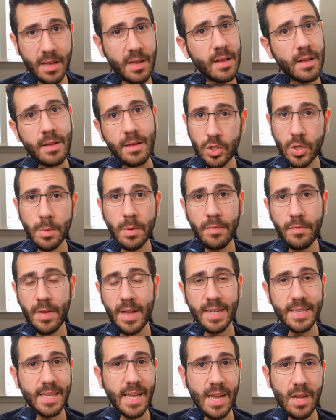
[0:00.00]
For a zoom
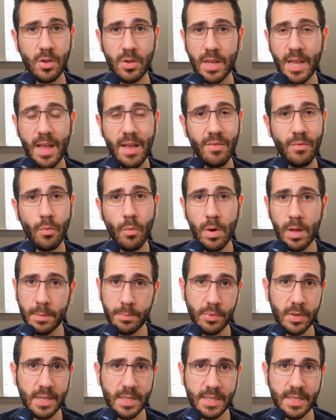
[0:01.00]
effect, I only have
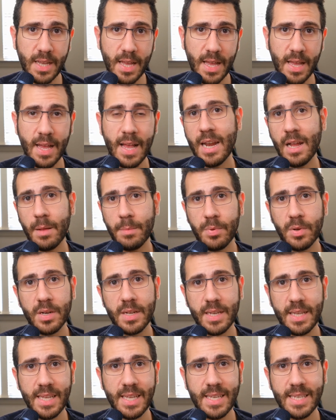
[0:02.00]
one preset and I'll put
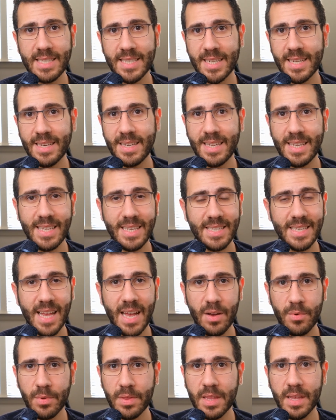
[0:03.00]
an ease in and ease
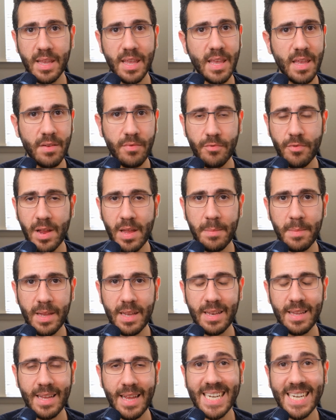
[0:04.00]
out with the keyframing,